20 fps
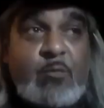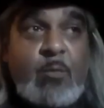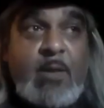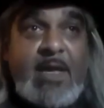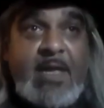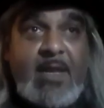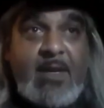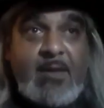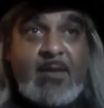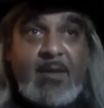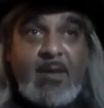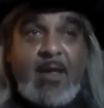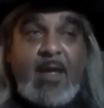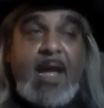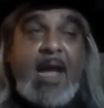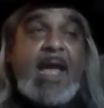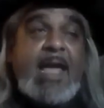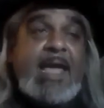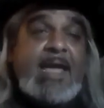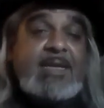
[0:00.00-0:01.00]
when,
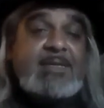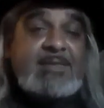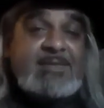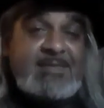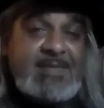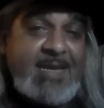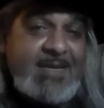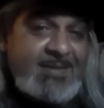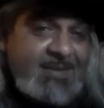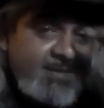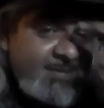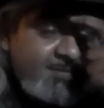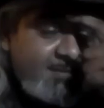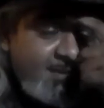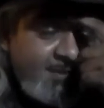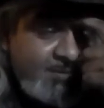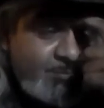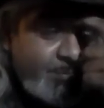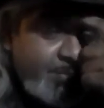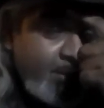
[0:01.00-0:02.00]
I hate to say this
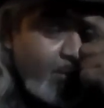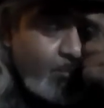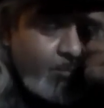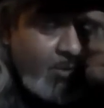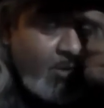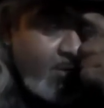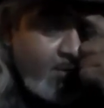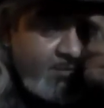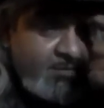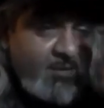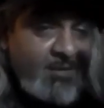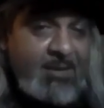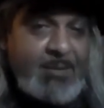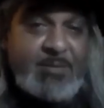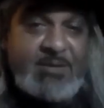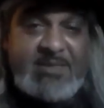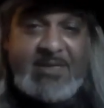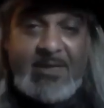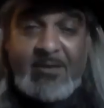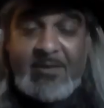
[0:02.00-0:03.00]
because Bill Maher is a
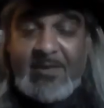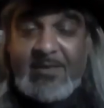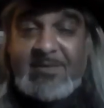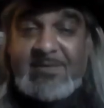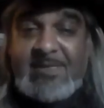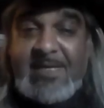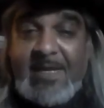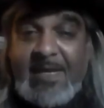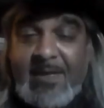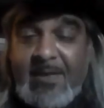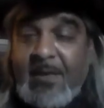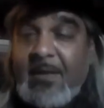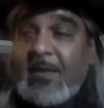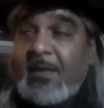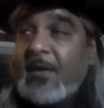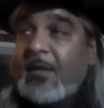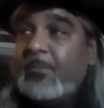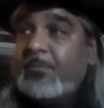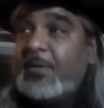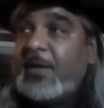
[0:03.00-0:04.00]
libertarian dick,
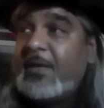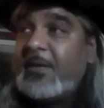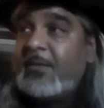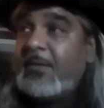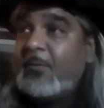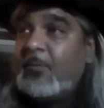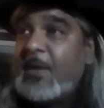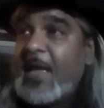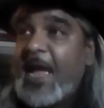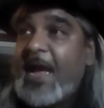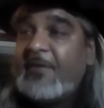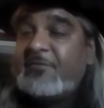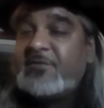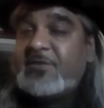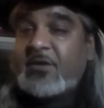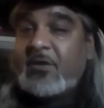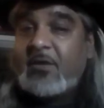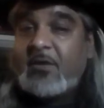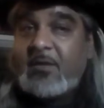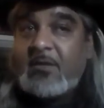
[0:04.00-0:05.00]
but
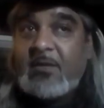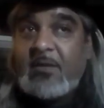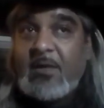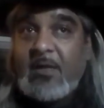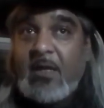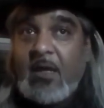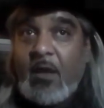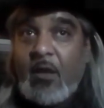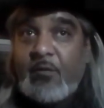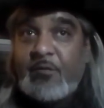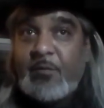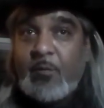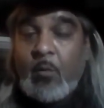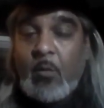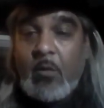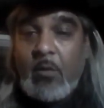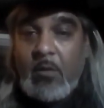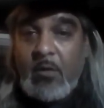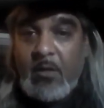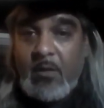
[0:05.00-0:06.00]
after the Gulf
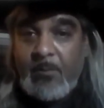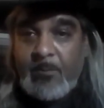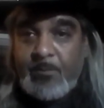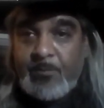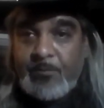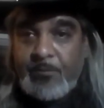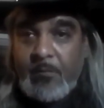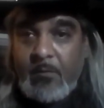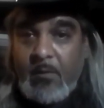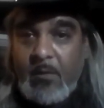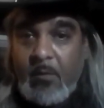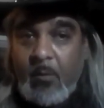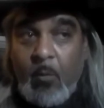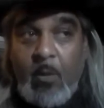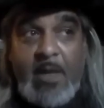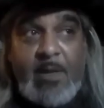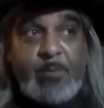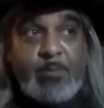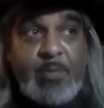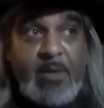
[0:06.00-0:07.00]
War,
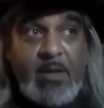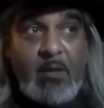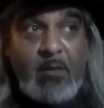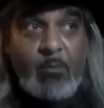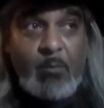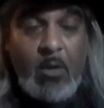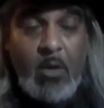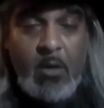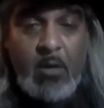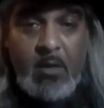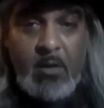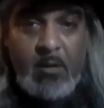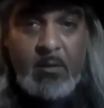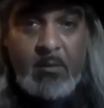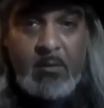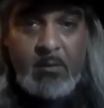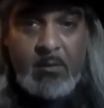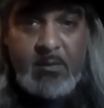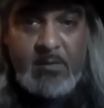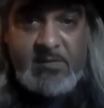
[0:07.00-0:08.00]
when Bill Maher
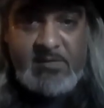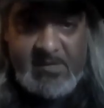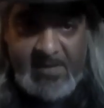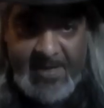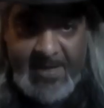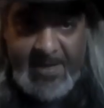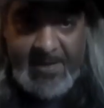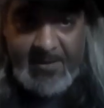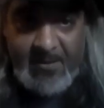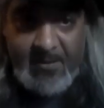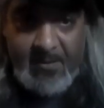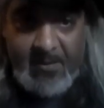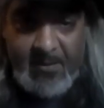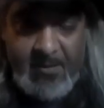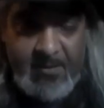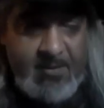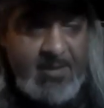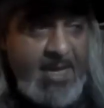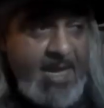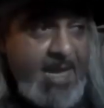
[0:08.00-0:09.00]
said
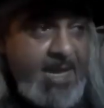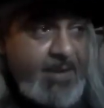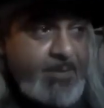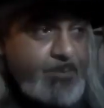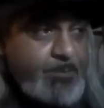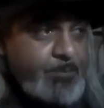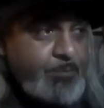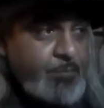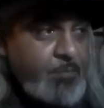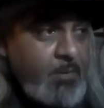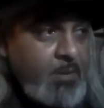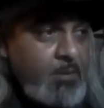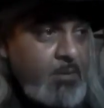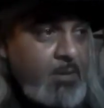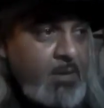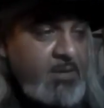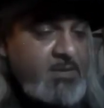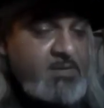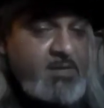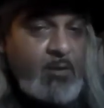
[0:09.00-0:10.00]
that
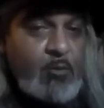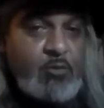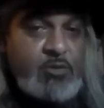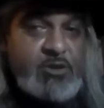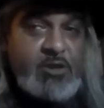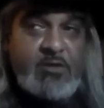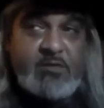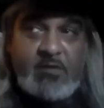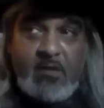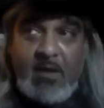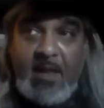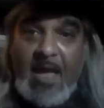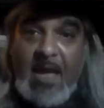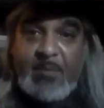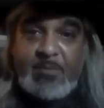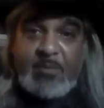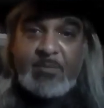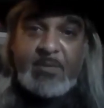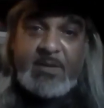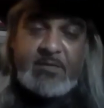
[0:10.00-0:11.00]
the soldiers are
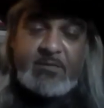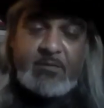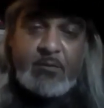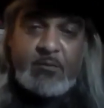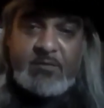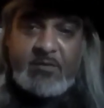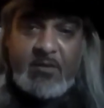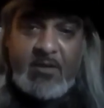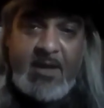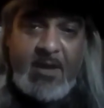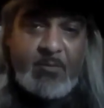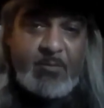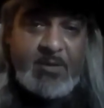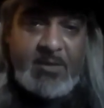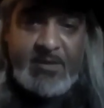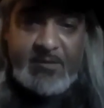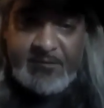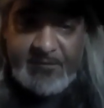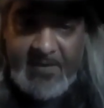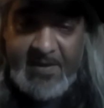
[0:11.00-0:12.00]
lobbing missiles, they're not
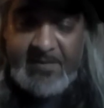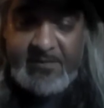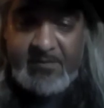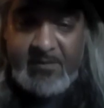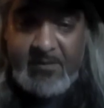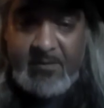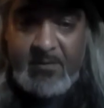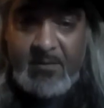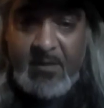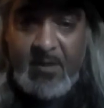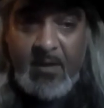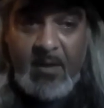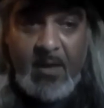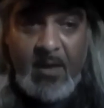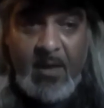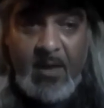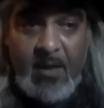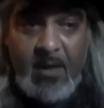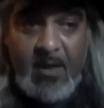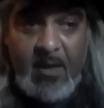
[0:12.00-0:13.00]
really facing
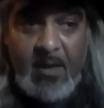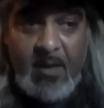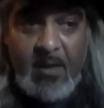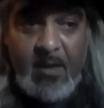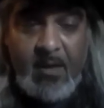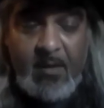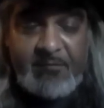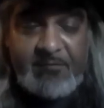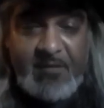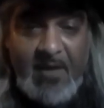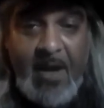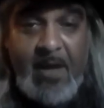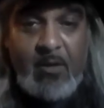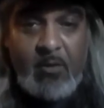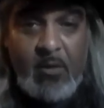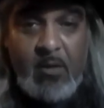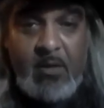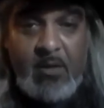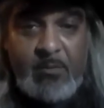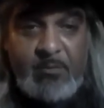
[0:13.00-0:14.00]

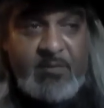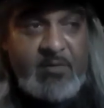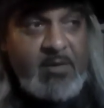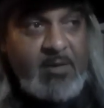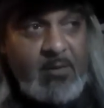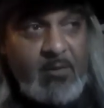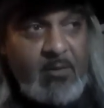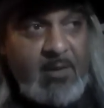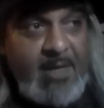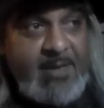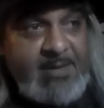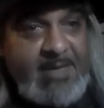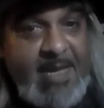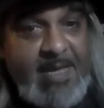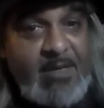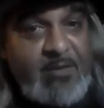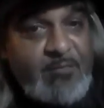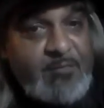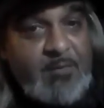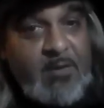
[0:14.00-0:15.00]
firearms, you know, like the
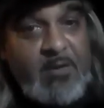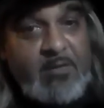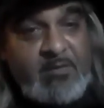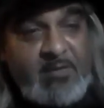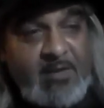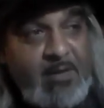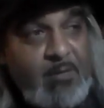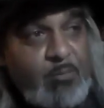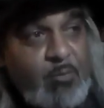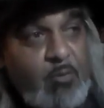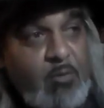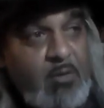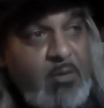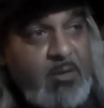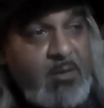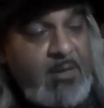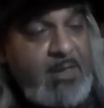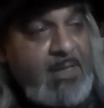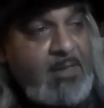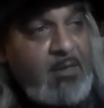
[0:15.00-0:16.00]
81st
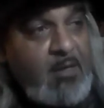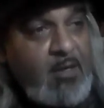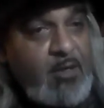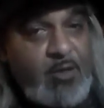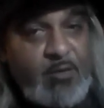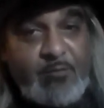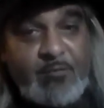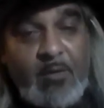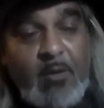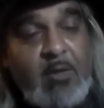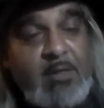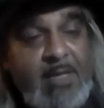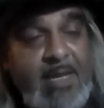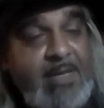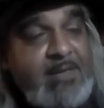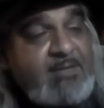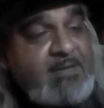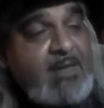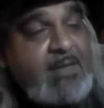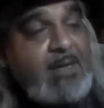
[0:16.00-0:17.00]
Airborne and the
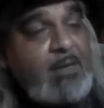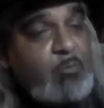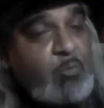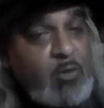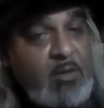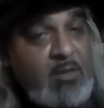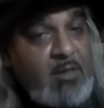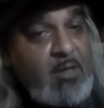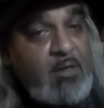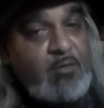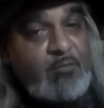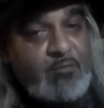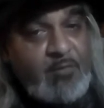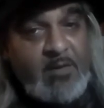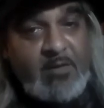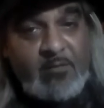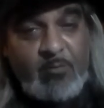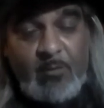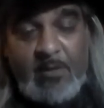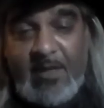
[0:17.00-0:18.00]
82nd Airborne and the
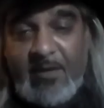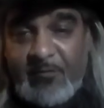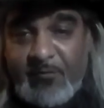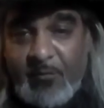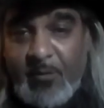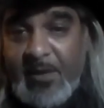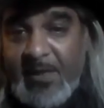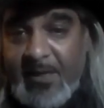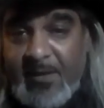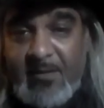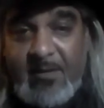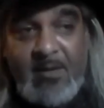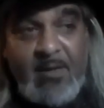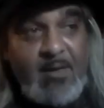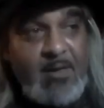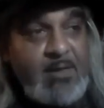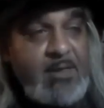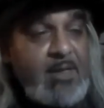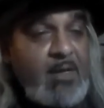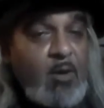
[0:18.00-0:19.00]
101st when they freed,
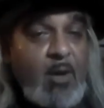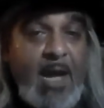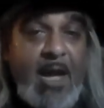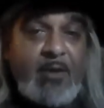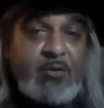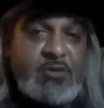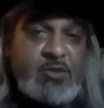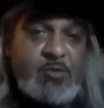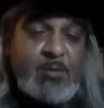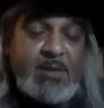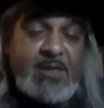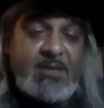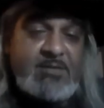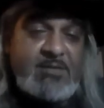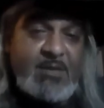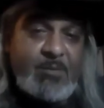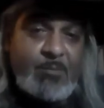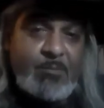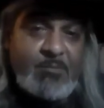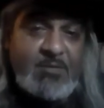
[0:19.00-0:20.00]
you know, Auschwitz
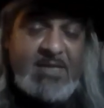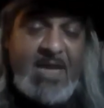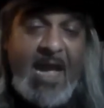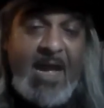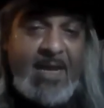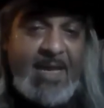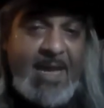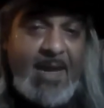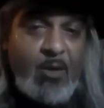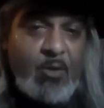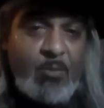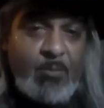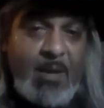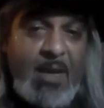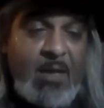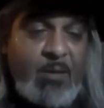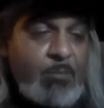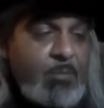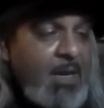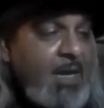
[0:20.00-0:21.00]
and Dachau and
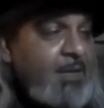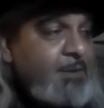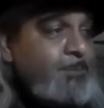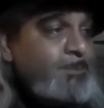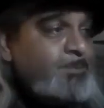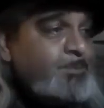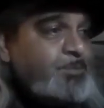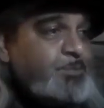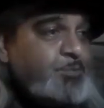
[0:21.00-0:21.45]
Baden-Baden.